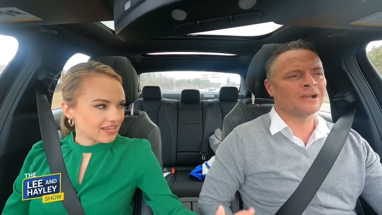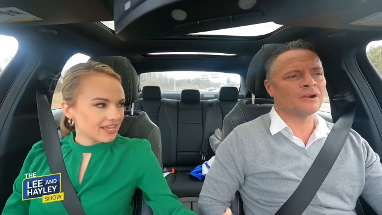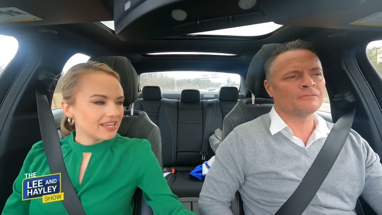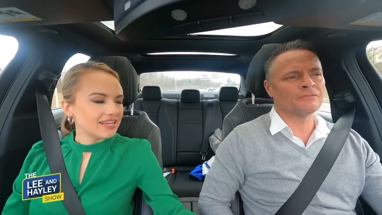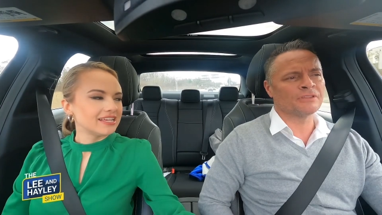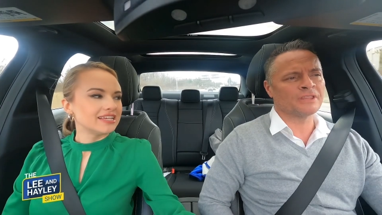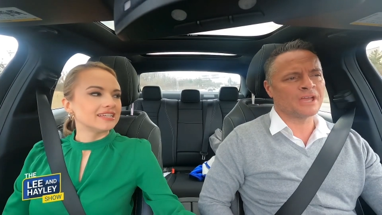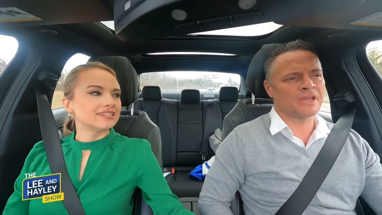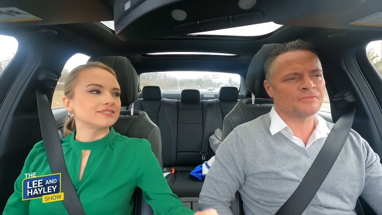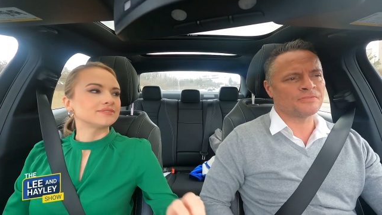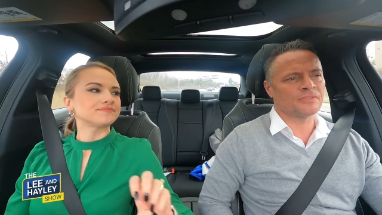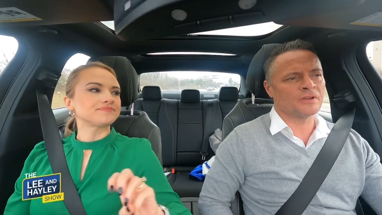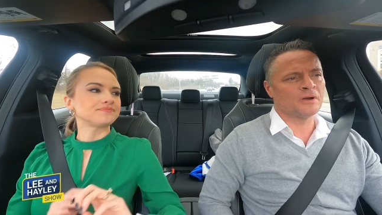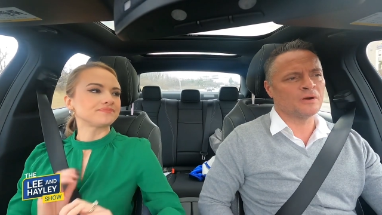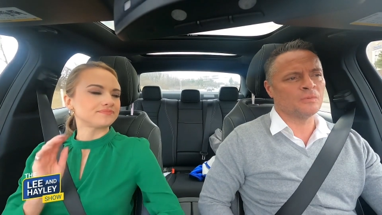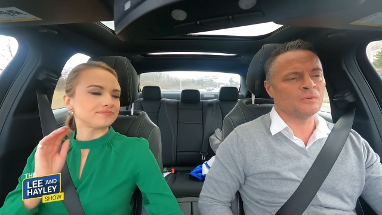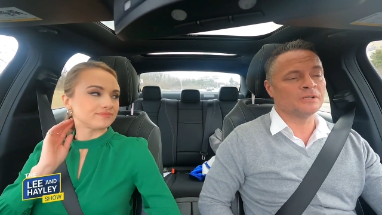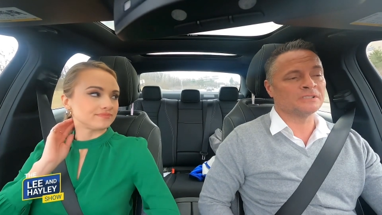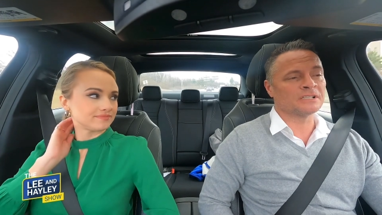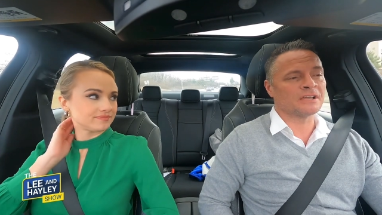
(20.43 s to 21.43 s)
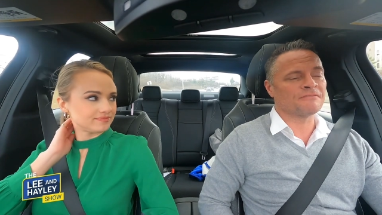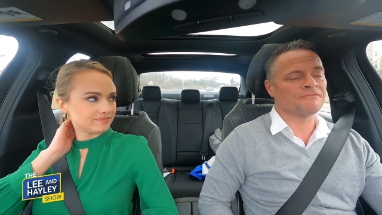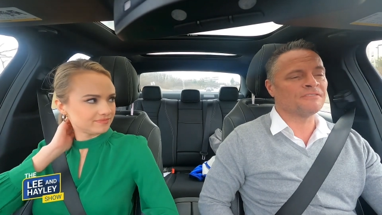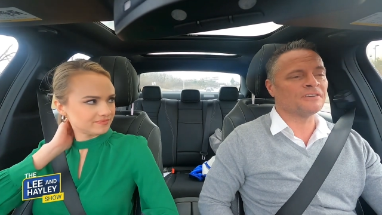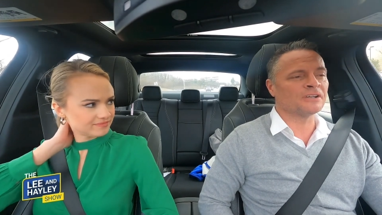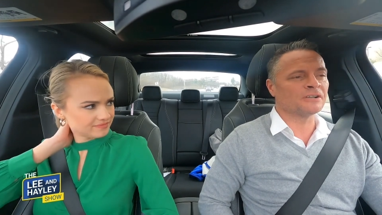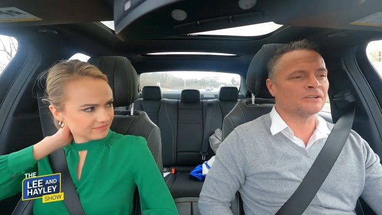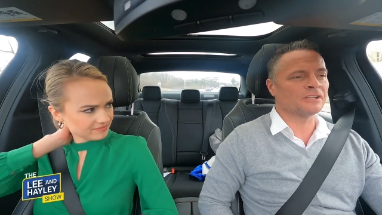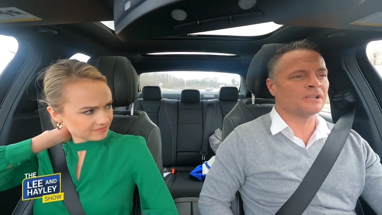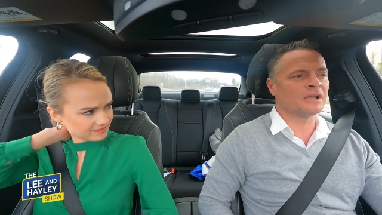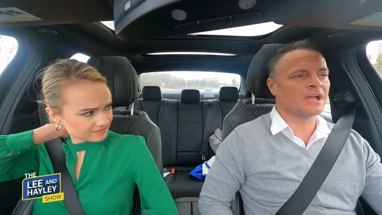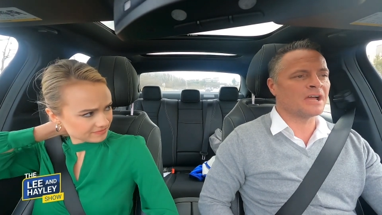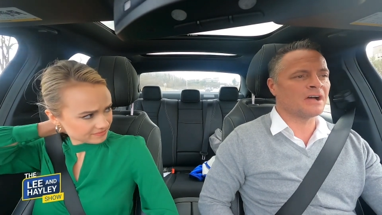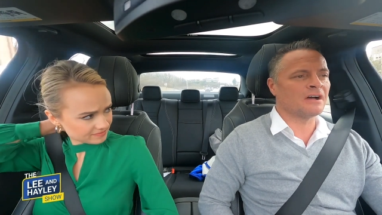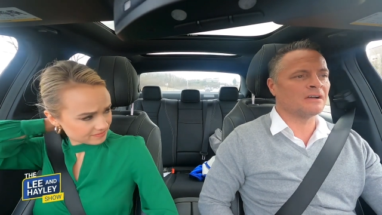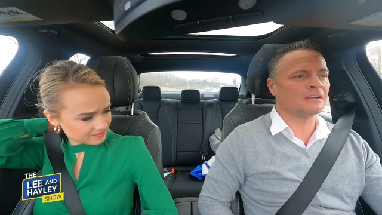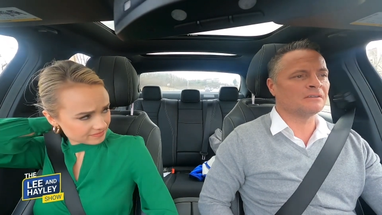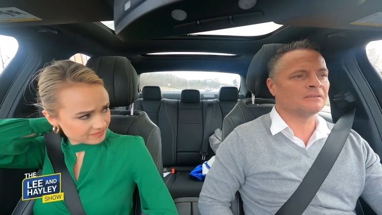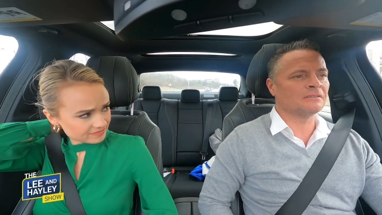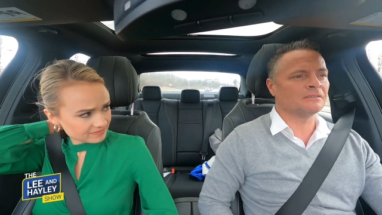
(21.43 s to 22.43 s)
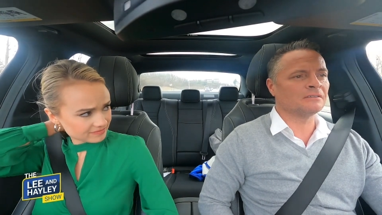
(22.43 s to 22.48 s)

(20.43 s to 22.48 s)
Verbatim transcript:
Speaker 1: over that, though, was I figured it out,